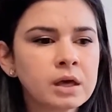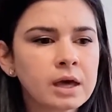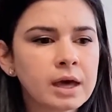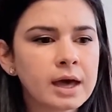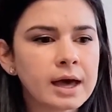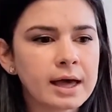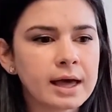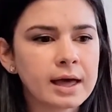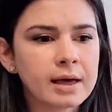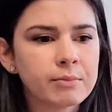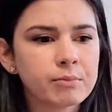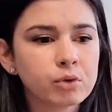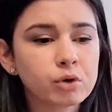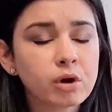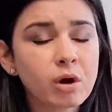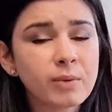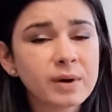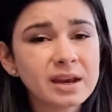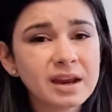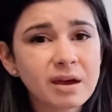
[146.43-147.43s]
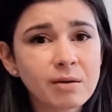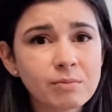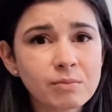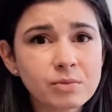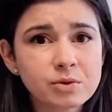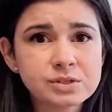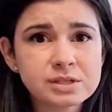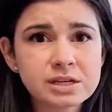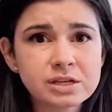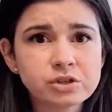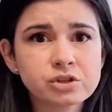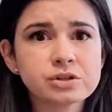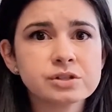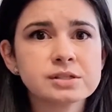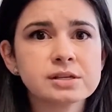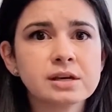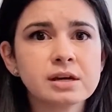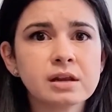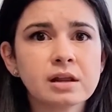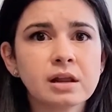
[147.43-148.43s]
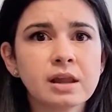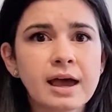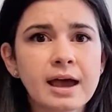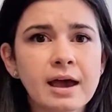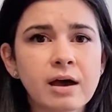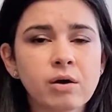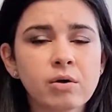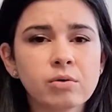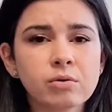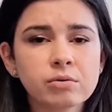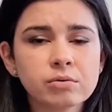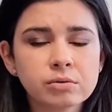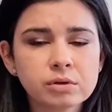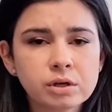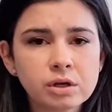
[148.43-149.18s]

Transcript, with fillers: um, growing up, most teachers didn't allow,